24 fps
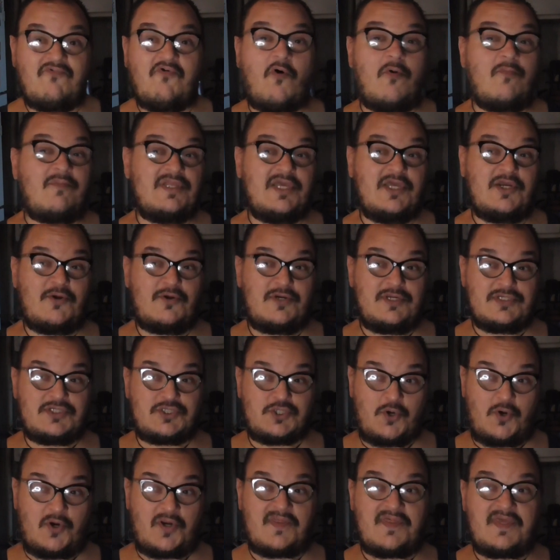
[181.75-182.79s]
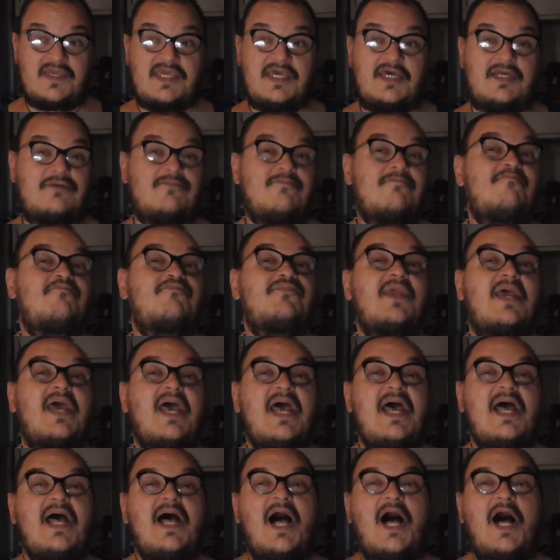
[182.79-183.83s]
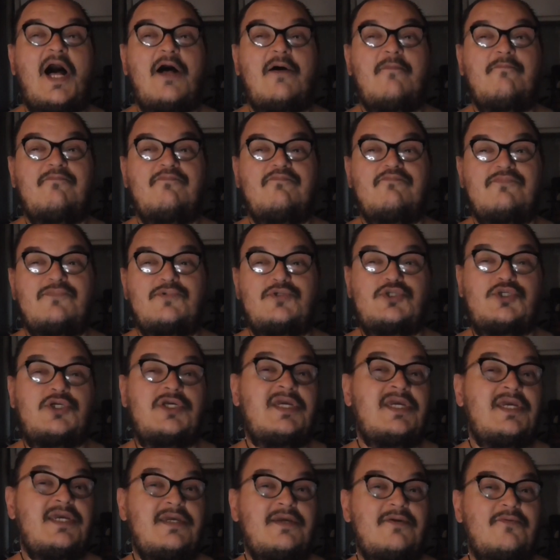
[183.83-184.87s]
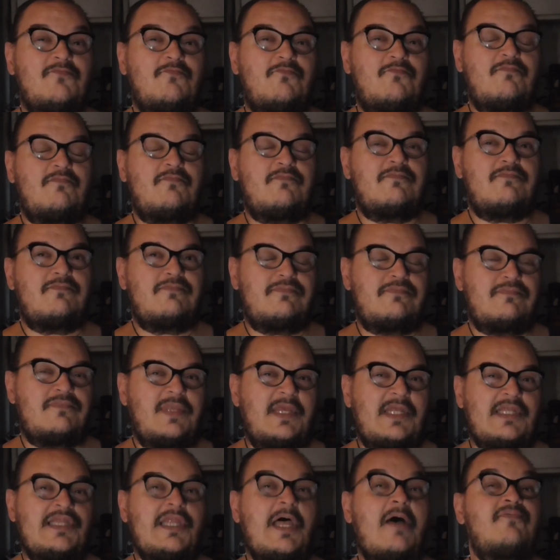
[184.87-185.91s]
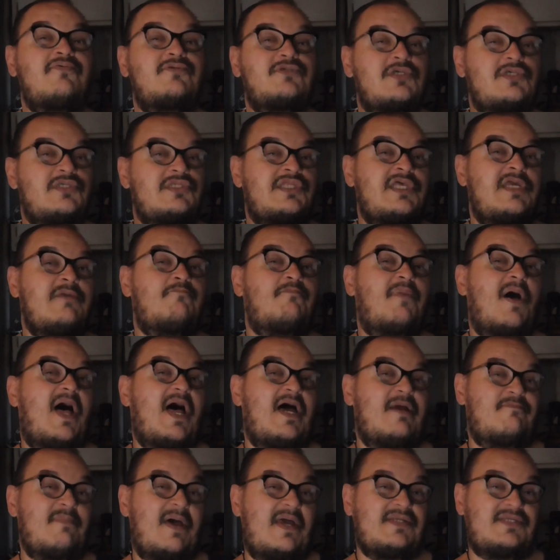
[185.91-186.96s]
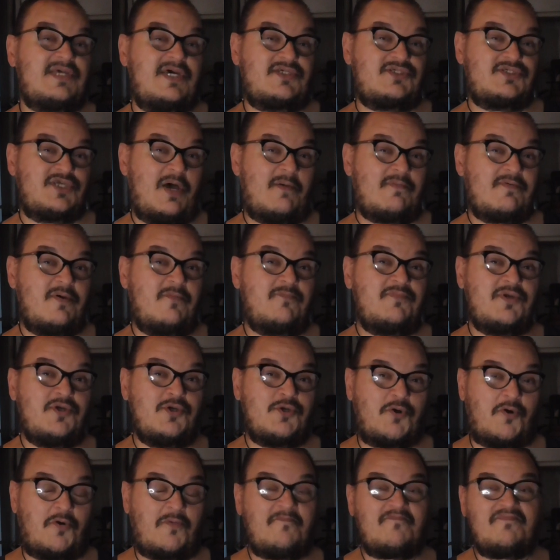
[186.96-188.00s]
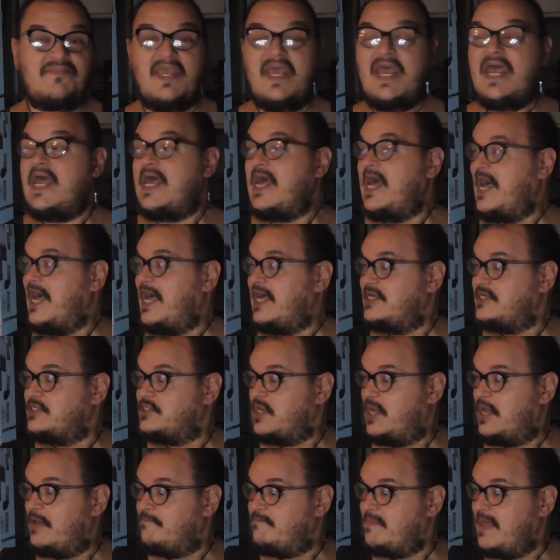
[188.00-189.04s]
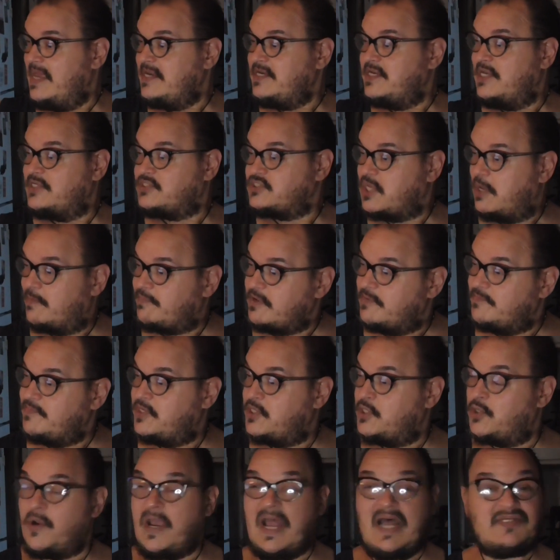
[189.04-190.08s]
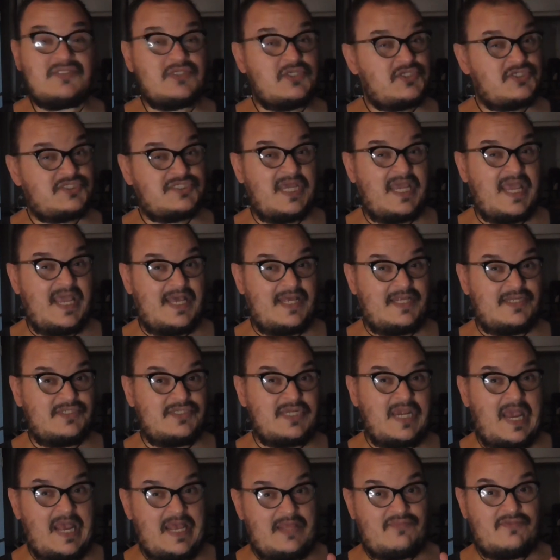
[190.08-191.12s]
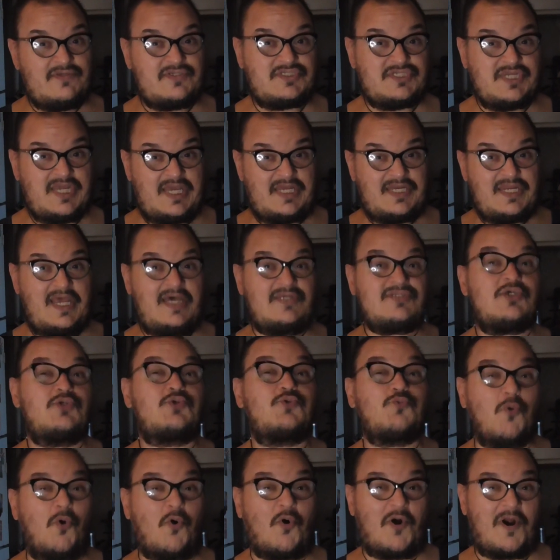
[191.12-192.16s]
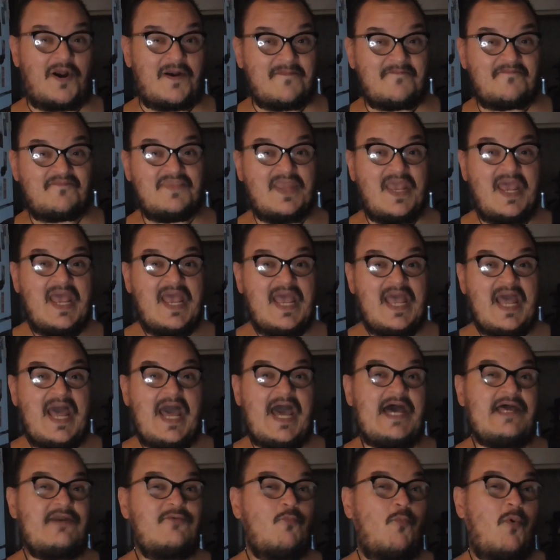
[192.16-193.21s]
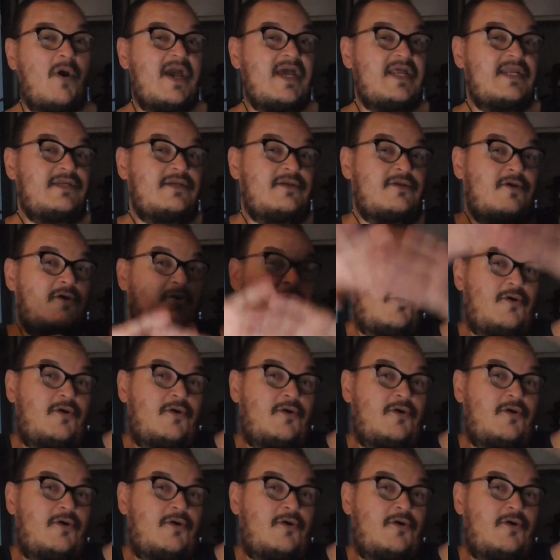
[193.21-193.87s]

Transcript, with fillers: formerly known as Durga the kitten, um, she loves to sleep behind my desktop computer. And my desktop computer has a stand, and the stand has a drawer. And when